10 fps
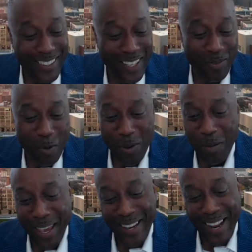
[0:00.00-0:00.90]
it for me,
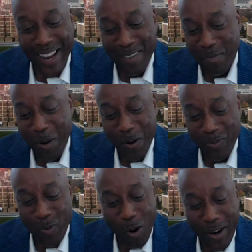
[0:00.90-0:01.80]
man. I
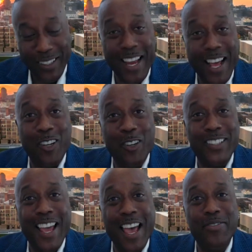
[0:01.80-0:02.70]
burned 400 calories
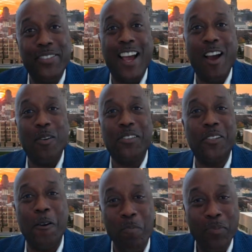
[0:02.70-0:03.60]
in a half an hour.
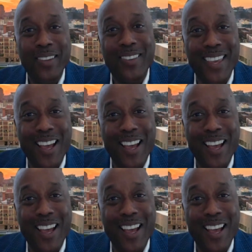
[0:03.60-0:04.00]
So yeah,